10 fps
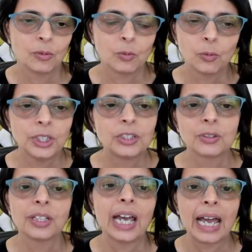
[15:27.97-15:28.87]
we
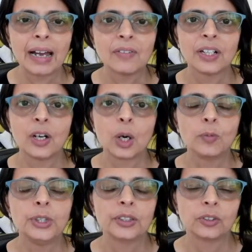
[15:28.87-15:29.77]
don't have an
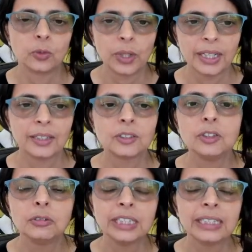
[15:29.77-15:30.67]
obvious way to
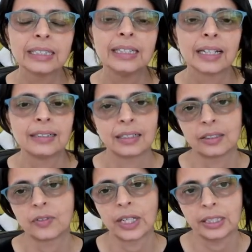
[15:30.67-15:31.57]
uniquely
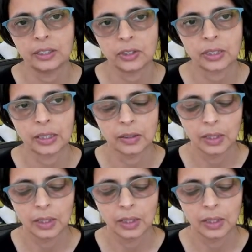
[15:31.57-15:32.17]
identify each cell.